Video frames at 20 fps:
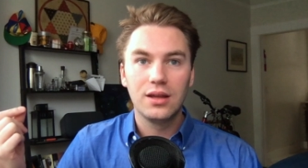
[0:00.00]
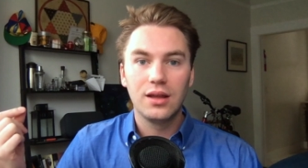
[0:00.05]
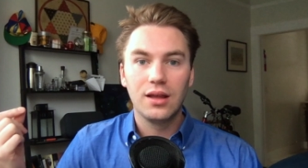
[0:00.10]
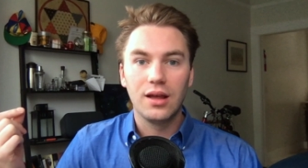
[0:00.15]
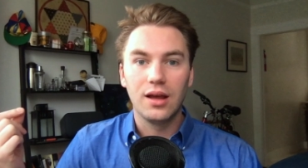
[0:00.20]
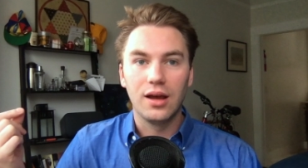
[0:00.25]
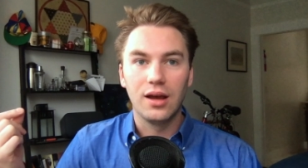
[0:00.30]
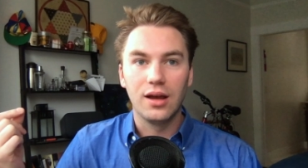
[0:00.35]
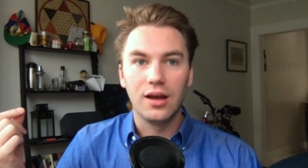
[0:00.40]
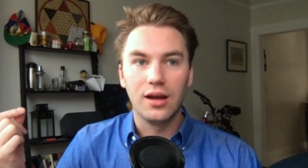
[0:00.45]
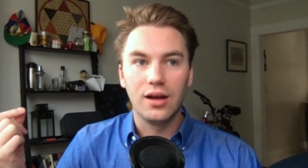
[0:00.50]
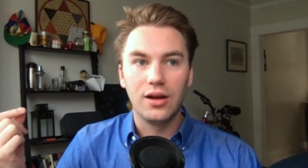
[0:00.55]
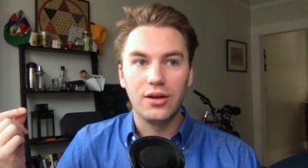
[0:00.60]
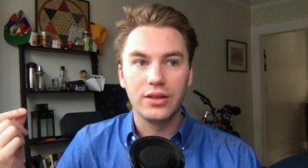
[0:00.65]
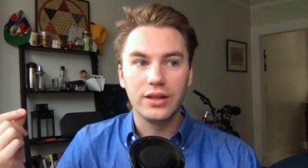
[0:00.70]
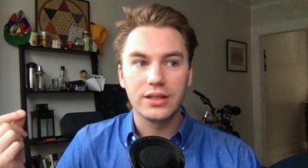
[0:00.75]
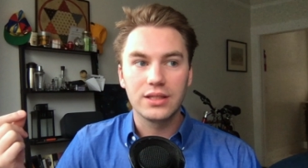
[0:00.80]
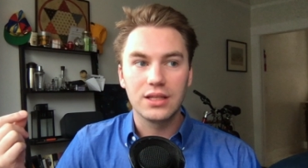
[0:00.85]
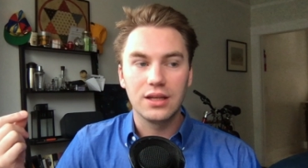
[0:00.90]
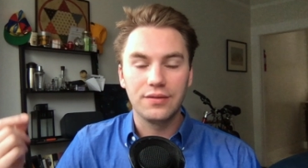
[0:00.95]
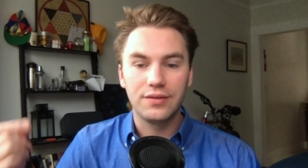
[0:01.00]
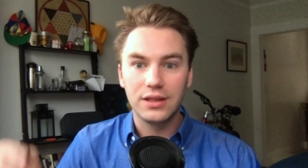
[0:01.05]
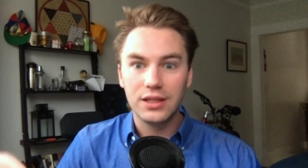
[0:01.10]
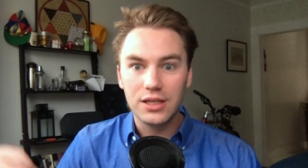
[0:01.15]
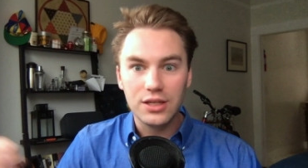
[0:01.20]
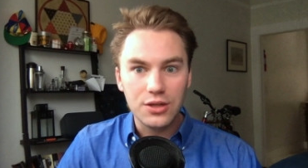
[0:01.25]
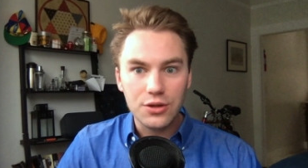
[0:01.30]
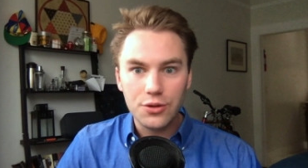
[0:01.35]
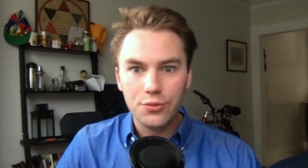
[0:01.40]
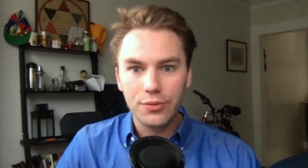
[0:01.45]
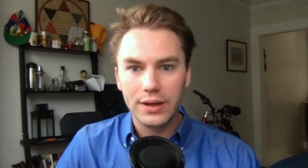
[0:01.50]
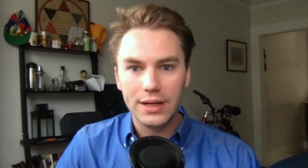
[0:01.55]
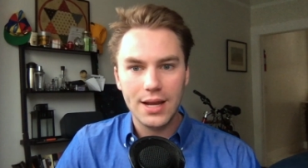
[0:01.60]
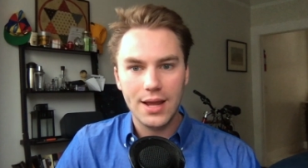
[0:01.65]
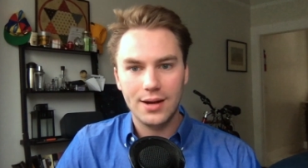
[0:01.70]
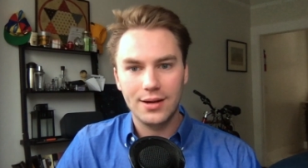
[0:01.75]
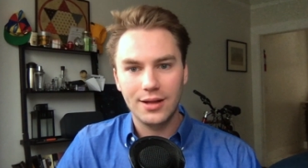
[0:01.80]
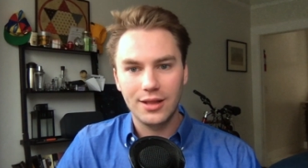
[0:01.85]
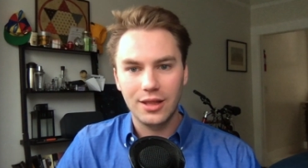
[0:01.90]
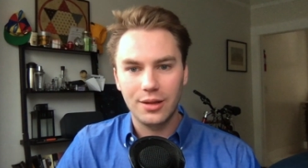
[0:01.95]
all that stuff, and then you
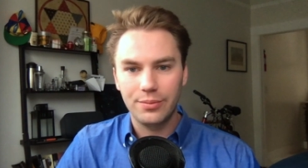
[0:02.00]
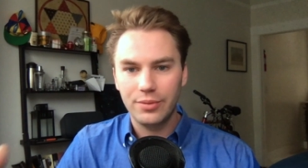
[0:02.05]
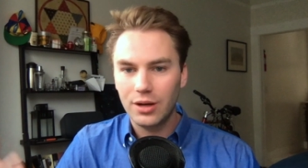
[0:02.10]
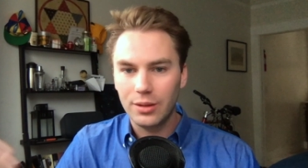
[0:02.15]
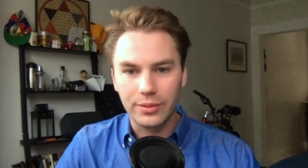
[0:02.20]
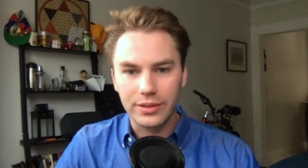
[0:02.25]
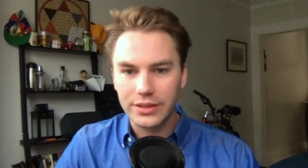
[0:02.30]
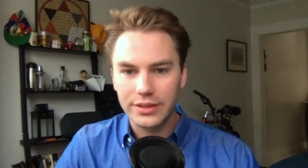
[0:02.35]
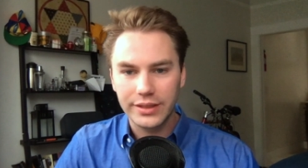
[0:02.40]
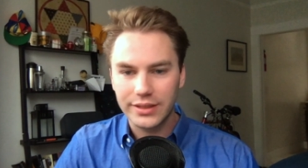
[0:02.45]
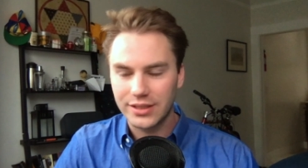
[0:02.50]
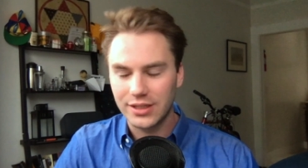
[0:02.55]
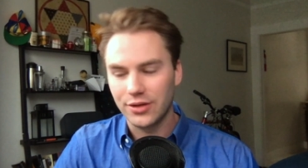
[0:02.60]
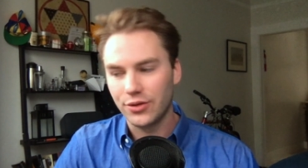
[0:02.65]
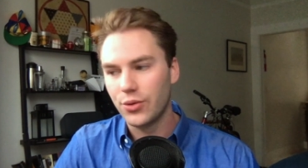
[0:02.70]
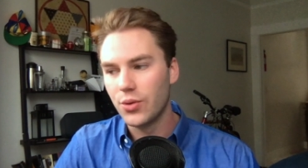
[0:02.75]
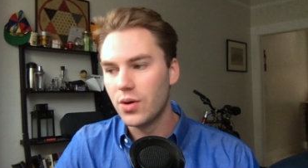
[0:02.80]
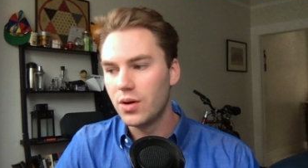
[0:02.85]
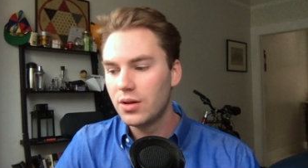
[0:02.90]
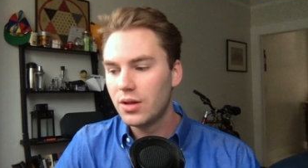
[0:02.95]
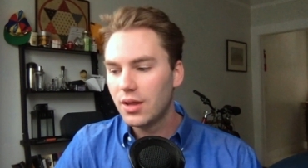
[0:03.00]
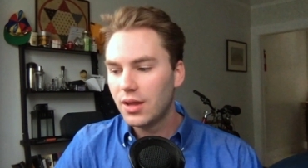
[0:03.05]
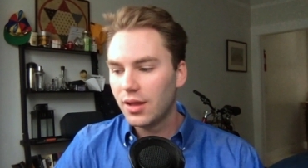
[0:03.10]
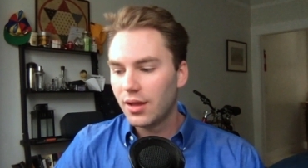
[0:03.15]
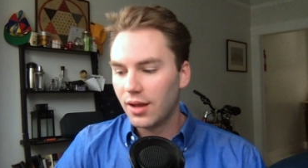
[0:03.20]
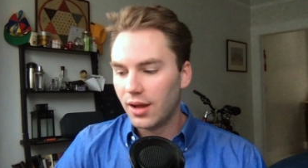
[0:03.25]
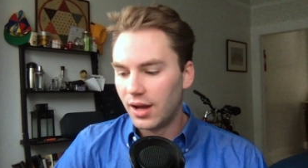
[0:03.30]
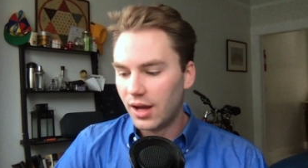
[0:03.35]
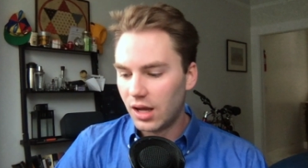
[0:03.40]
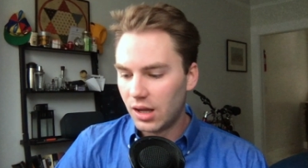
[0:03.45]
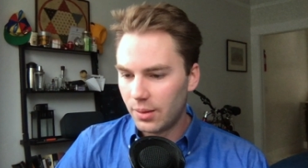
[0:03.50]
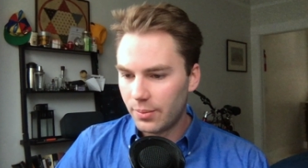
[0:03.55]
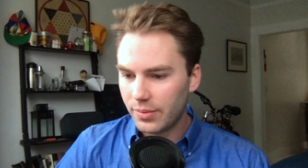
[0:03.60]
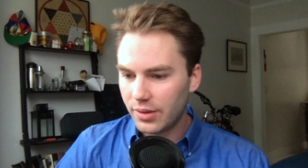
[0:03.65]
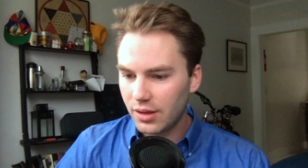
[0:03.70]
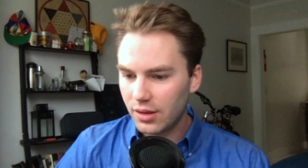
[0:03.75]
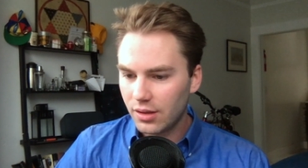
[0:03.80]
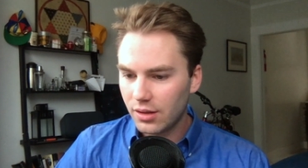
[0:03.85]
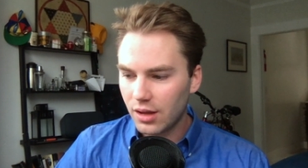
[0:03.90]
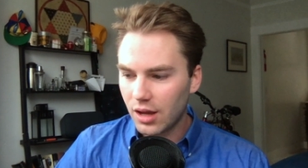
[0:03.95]
reneged on that promise. That's not cool.
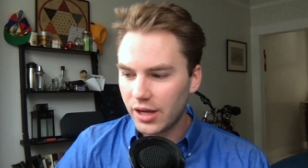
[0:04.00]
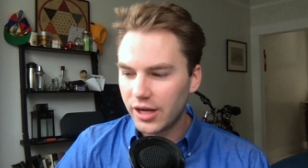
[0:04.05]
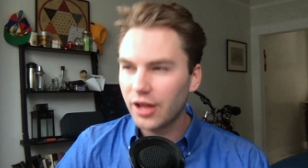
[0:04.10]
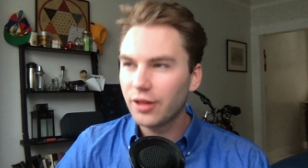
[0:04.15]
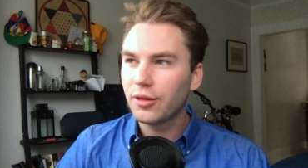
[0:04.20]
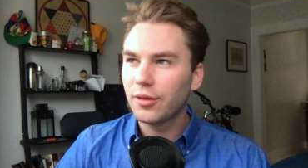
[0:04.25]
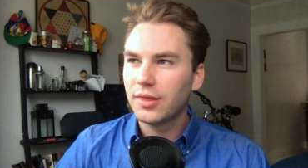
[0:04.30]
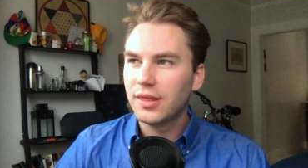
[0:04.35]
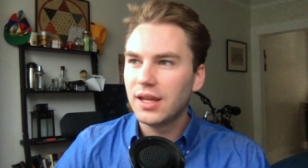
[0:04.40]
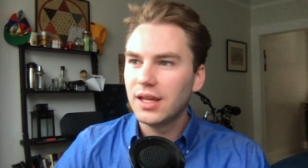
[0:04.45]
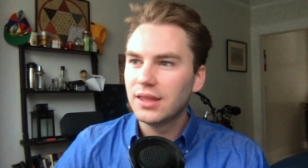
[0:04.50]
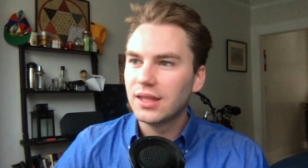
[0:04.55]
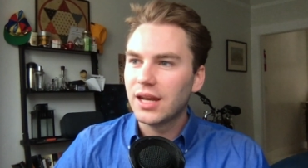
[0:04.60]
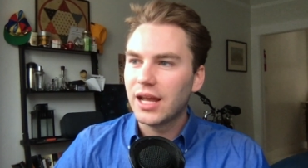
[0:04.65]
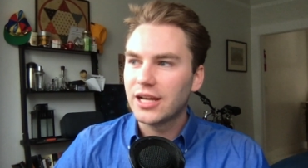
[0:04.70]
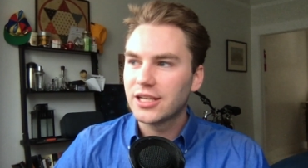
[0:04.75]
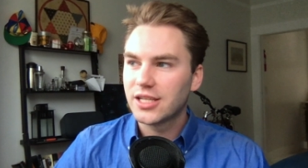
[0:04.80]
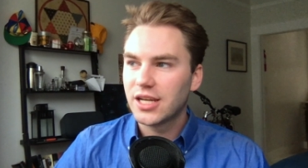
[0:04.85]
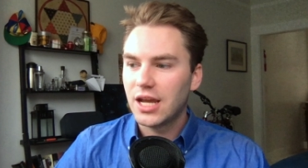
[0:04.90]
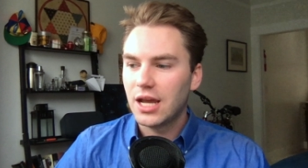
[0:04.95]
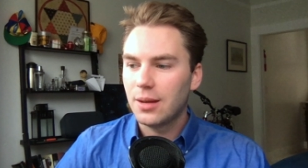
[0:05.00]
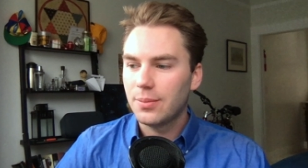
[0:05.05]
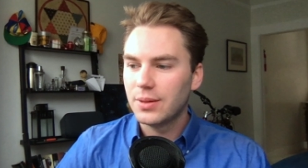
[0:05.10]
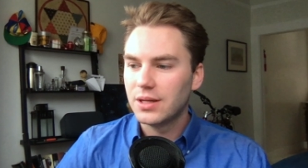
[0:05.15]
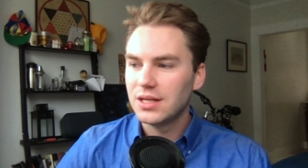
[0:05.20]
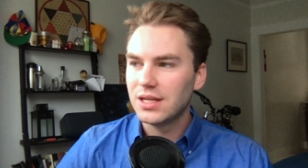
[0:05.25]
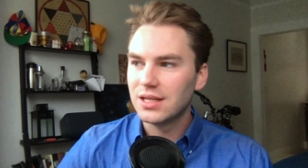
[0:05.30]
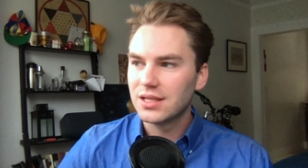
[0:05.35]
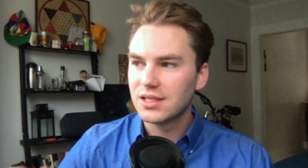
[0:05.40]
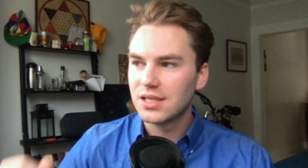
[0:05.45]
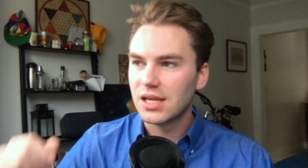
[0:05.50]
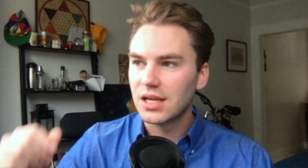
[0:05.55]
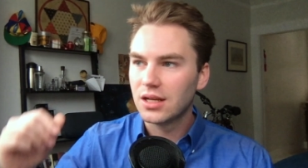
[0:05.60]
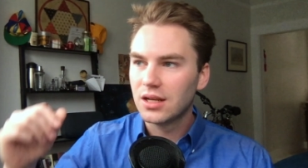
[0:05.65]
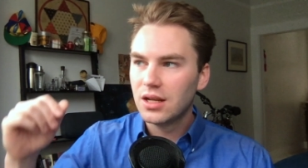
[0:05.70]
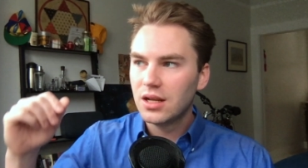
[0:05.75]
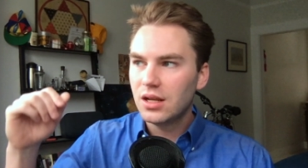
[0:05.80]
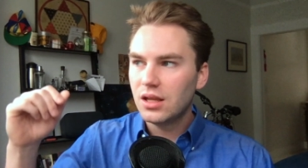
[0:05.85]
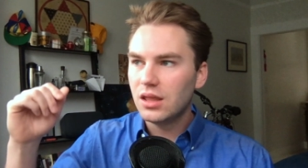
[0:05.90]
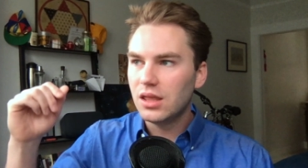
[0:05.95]
Another thing that has to happen is that
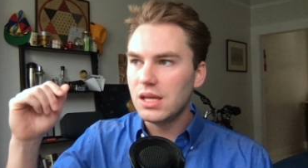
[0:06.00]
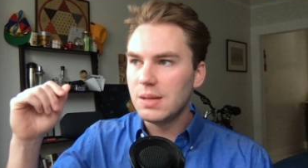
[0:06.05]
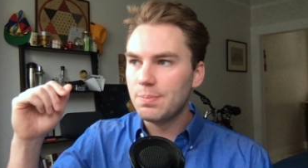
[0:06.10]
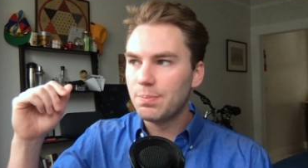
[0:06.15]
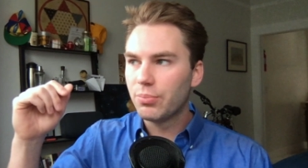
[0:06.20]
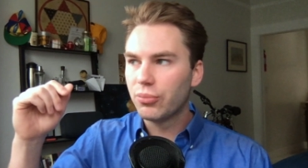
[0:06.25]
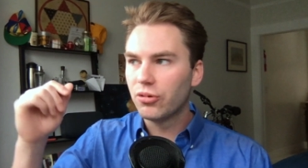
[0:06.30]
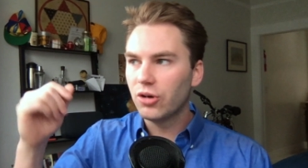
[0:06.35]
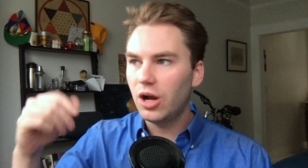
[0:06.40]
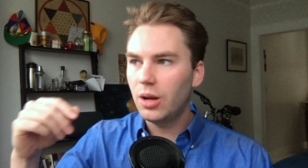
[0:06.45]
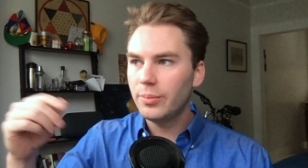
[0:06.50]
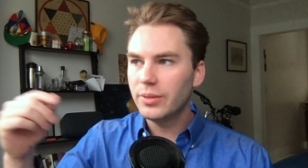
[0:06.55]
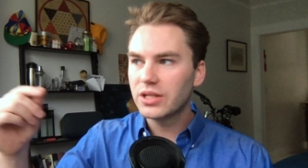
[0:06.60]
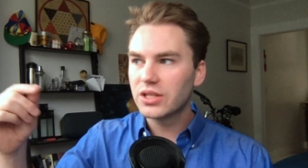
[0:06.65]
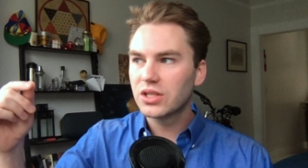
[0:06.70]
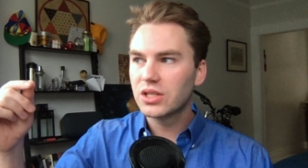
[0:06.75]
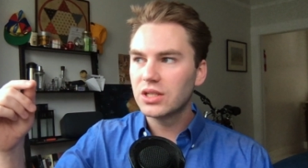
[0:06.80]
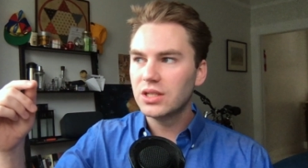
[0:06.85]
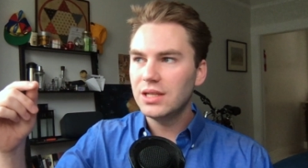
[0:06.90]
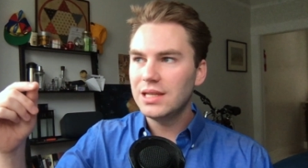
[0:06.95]
the promisee,